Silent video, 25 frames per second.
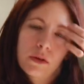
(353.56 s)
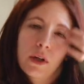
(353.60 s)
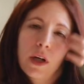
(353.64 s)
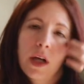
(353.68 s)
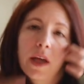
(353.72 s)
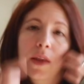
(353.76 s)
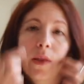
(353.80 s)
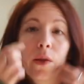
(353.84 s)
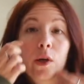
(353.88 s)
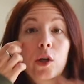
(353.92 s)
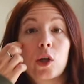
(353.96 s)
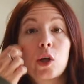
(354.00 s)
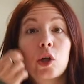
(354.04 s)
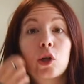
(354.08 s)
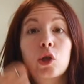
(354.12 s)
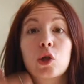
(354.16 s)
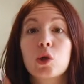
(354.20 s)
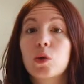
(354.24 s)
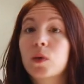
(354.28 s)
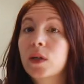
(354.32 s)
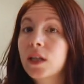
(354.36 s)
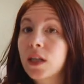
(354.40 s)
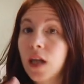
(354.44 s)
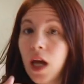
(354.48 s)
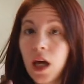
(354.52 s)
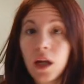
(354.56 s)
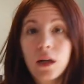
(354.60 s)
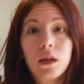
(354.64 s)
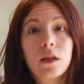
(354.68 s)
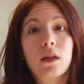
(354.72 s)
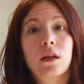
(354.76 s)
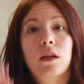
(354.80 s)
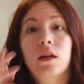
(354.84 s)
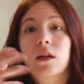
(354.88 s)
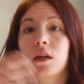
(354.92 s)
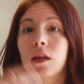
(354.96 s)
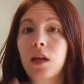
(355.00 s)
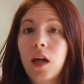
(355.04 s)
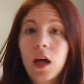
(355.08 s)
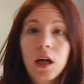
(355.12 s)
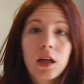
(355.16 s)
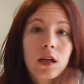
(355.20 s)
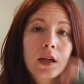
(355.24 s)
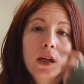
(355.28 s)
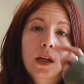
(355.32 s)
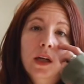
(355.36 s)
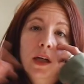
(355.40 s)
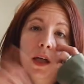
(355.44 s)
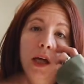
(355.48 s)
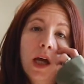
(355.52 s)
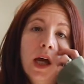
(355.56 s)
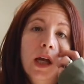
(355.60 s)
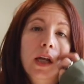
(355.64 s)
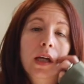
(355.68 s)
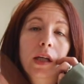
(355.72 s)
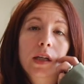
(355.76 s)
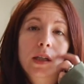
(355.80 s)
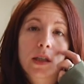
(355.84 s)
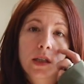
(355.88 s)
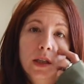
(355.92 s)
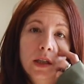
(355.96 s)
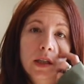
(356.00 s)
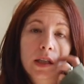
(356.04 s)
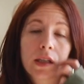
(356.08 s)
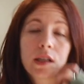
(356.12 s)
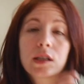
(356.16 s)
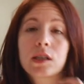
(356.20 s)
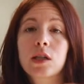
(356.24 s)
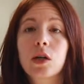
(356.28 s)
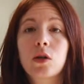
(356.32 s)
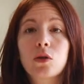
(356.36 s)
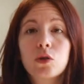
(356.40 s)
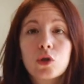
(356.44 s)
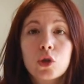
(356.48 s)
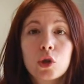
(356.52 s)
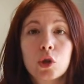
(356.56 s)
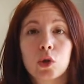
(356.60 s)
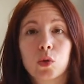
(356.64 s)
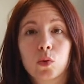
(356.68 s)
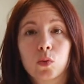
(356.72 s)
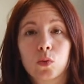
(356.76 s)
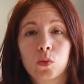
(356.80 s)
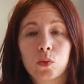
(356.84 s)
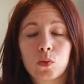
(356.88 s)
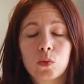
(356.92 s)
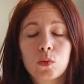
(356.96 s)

And then you're gonna do it again and again and again until he tells you,